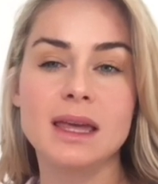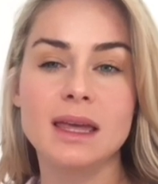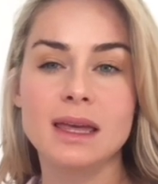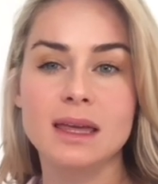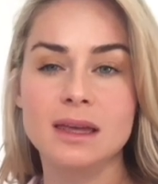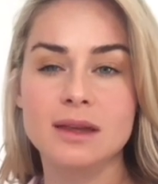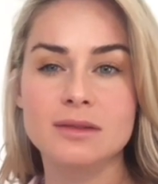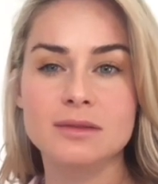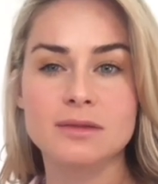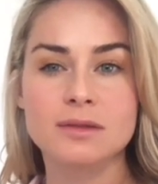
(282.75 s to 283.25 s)

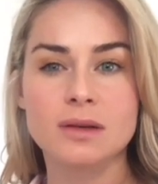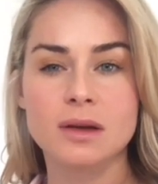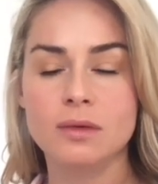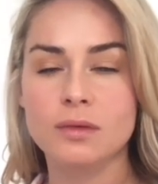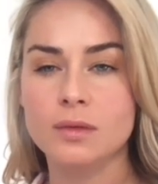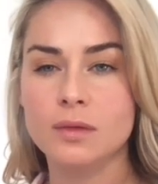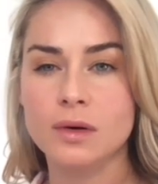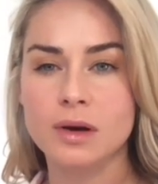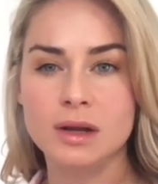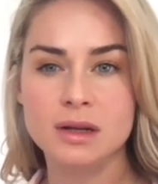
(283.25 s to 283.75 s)
If
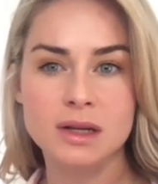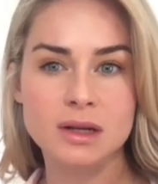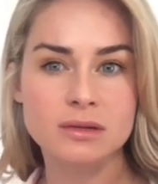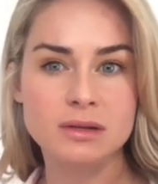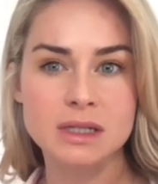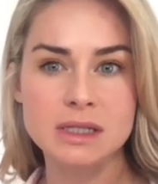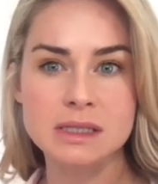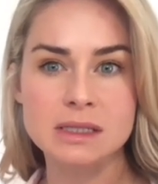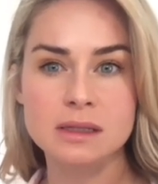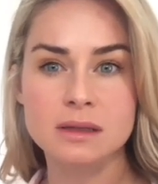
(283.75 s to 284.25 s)
for any
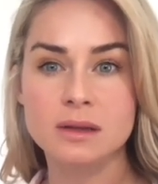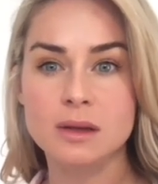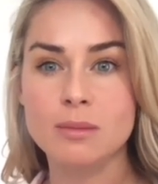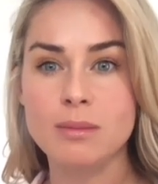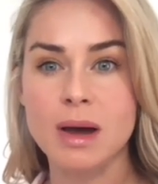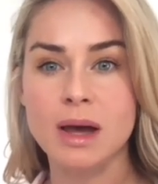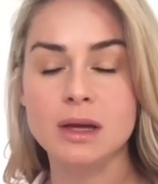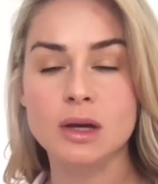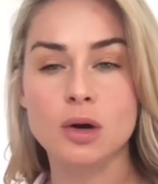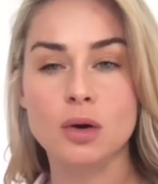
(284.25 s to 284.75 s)
reason the
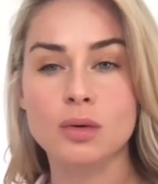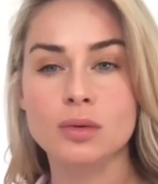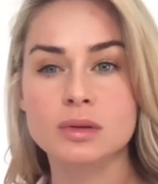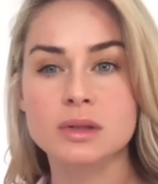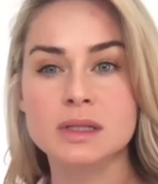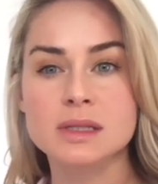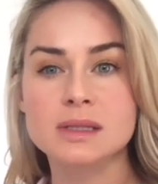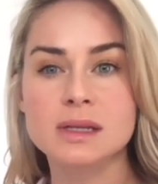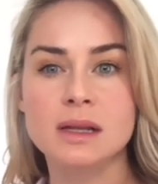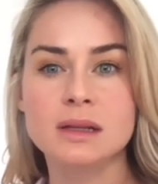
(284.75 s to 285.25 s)
buyer or
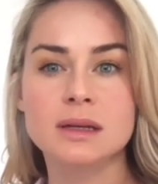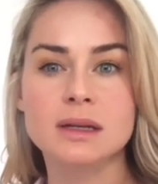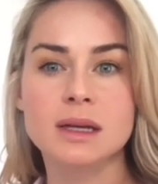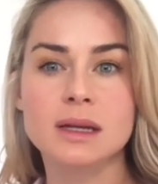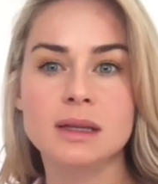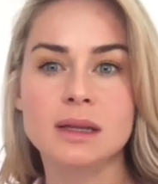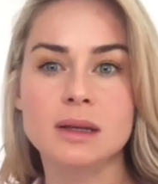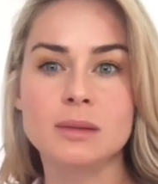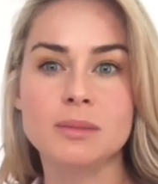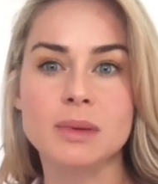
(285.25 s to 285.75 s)
the seller
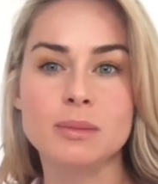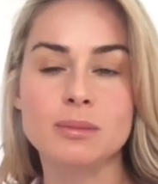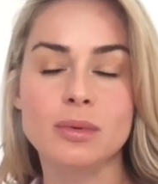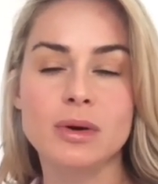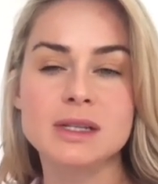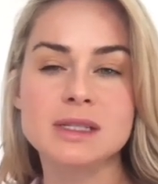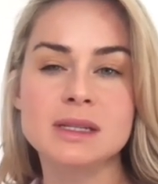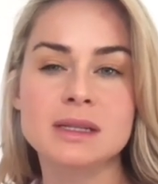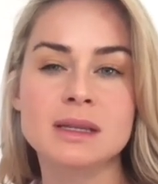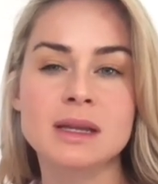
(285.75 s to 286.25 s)
cannot be
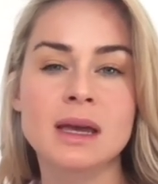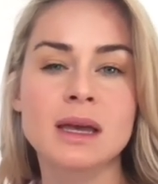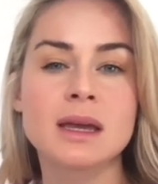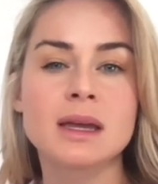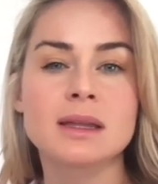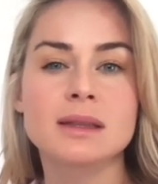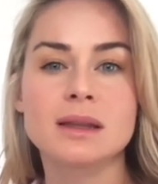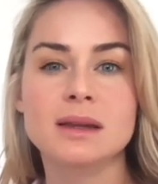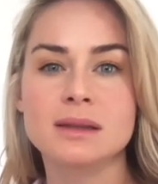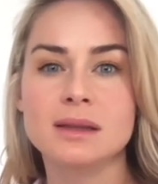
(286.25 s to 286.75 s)
present,
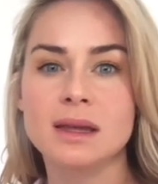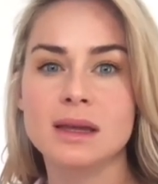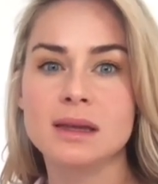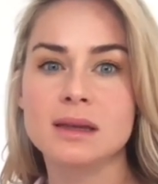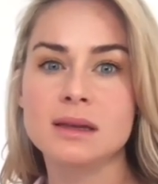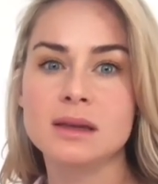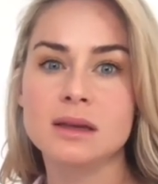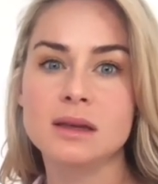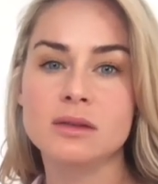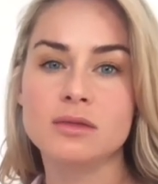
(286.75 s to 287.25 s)
then they
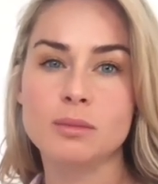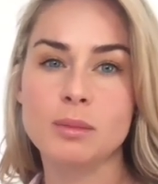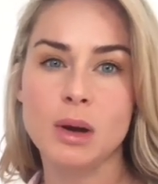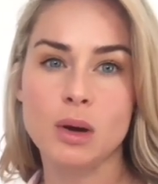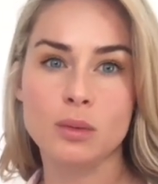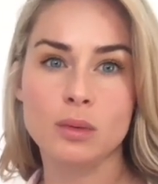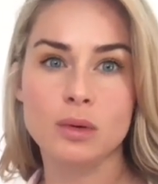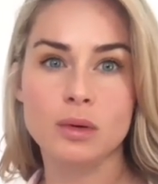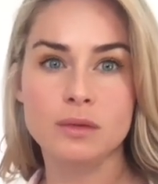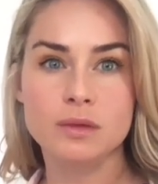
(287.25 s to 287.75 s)
can give
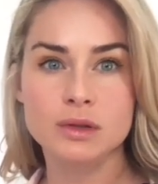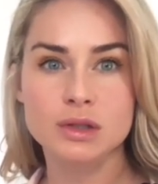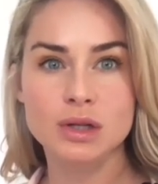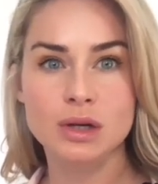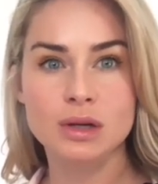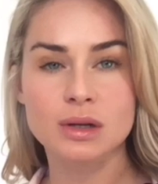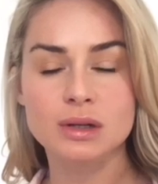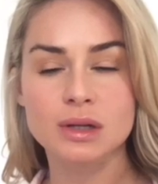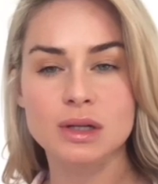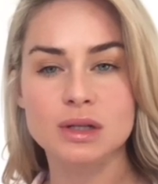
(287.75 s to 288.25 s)
power of
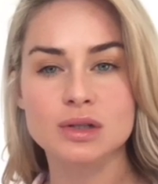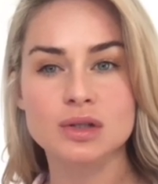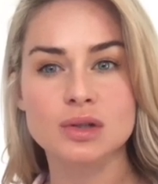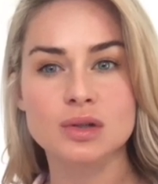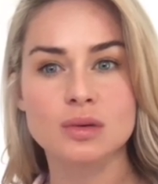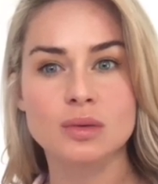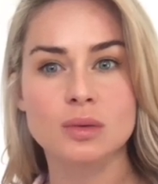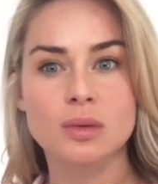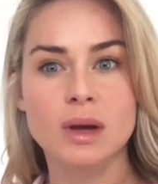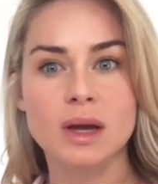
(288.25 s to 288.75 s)
attorney
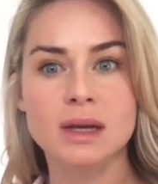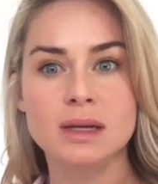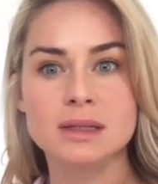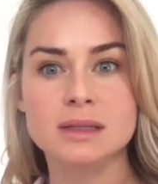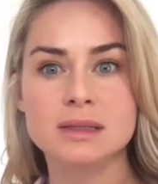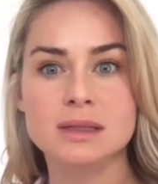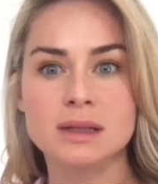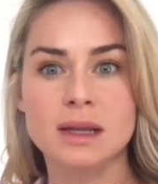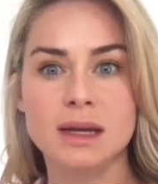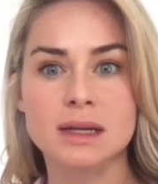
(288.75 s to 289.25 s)
to a
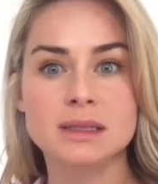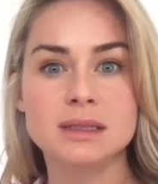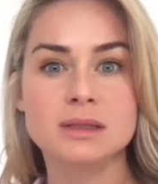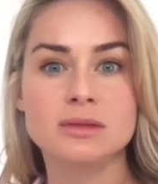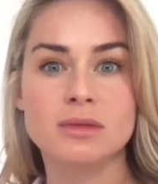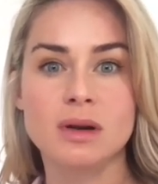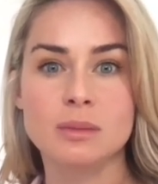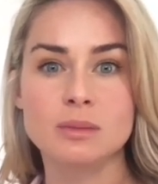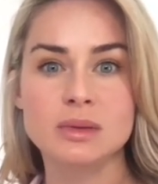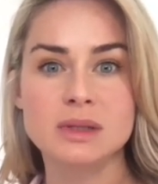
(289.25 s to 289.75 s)

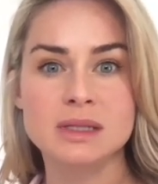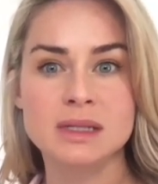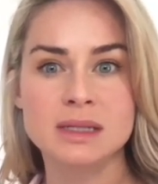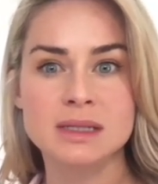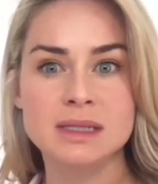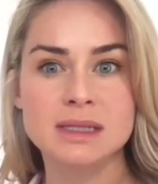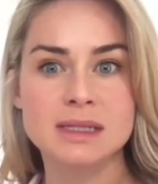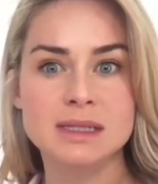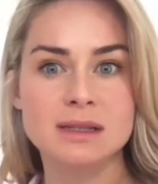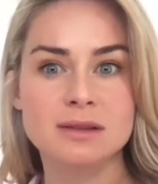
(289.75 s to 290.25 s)
selected
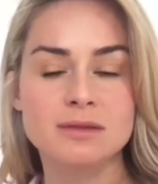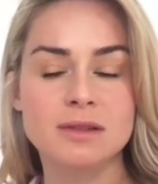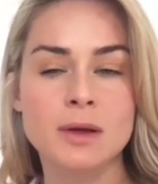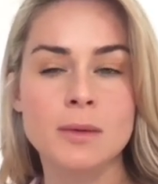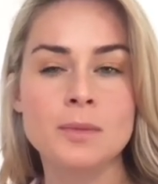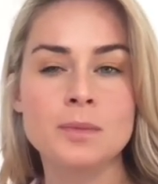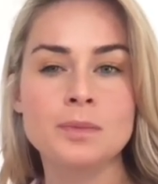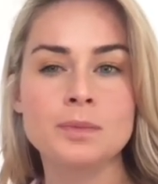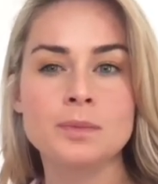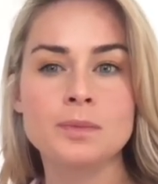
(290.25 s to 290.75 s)
representative.
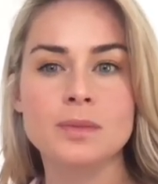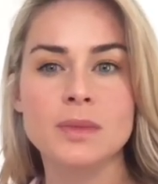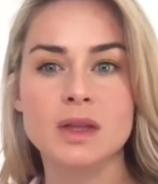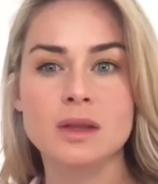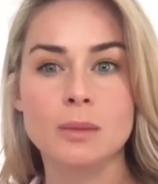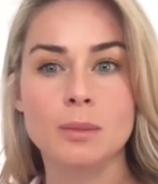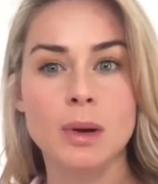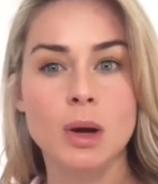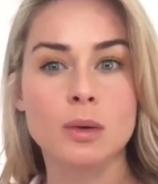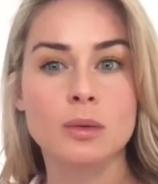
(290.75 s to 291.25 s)

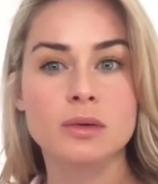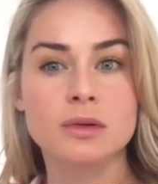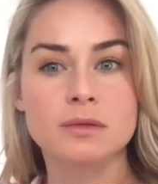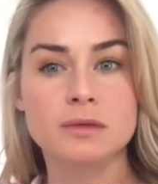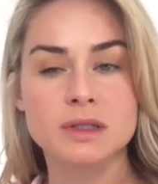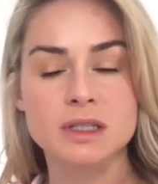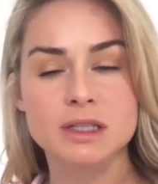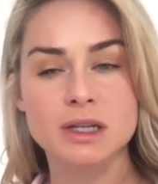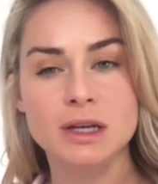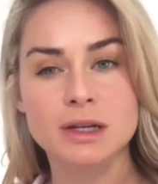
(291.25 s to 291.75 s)
The power of
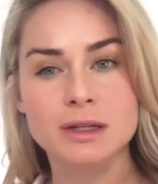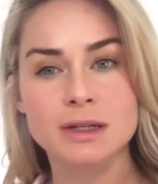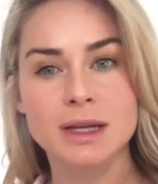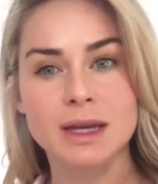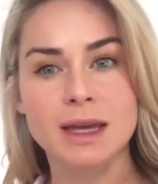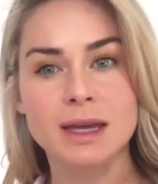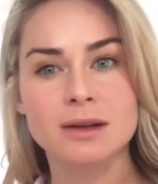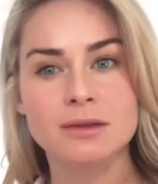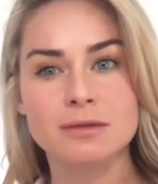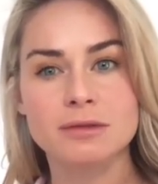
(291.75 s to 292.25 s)

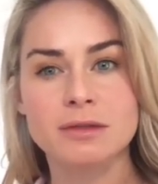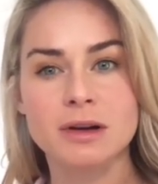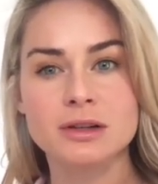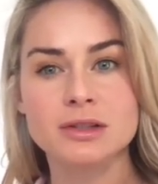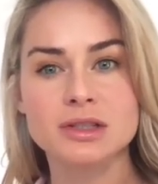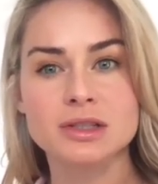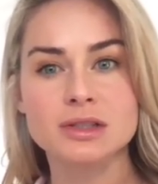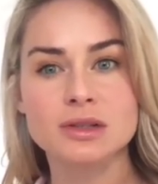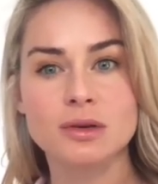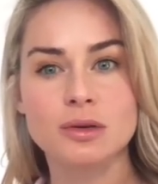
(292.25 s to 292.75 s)
attorney in
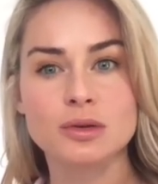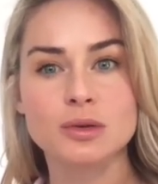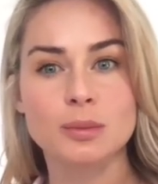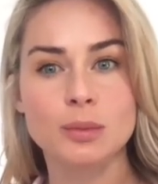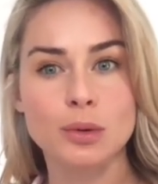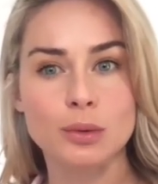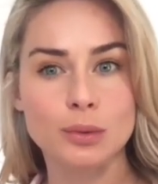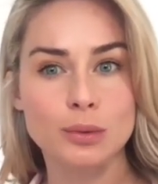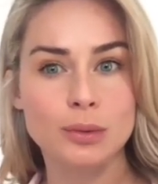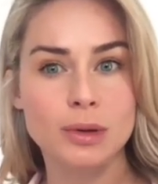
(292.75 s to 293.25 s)
French is called
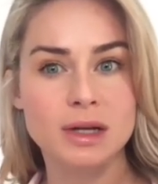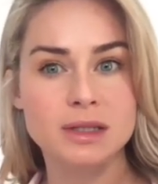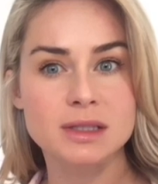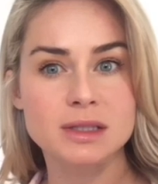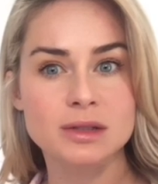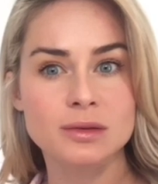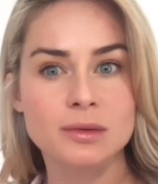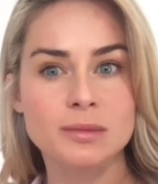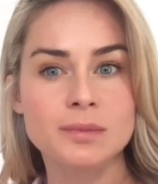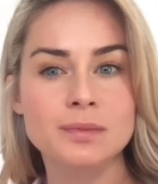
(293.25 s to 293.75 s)

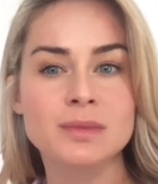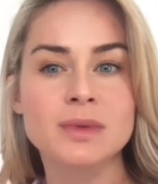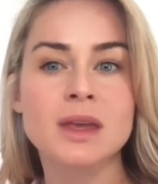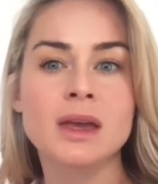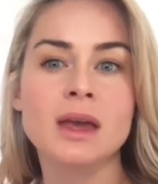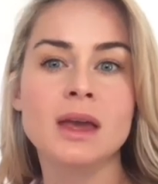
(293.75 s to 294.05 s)
procuration.